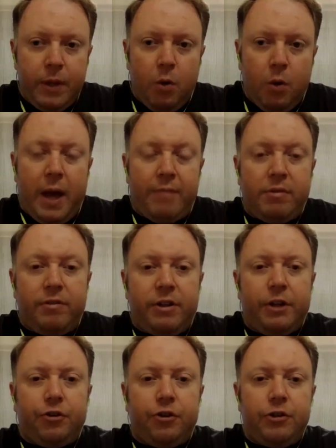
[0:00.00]
We have a very
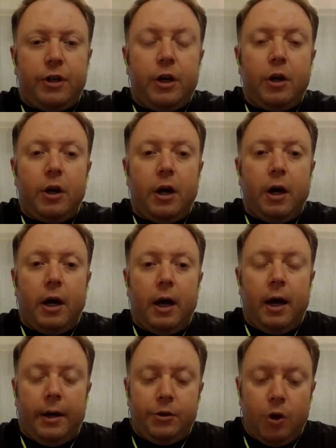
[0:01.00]
interesting
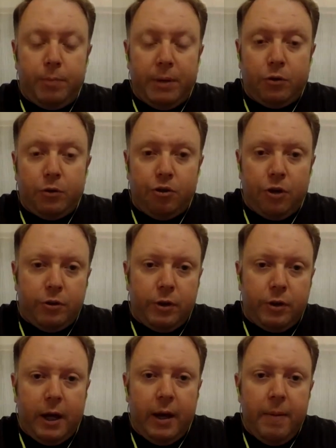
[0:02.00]
topic to share
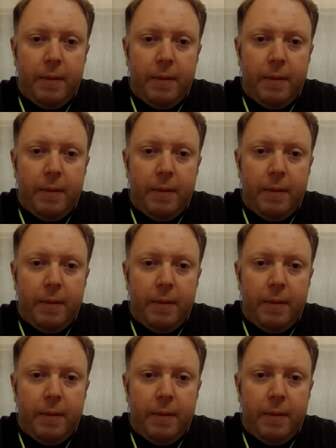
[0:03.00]
today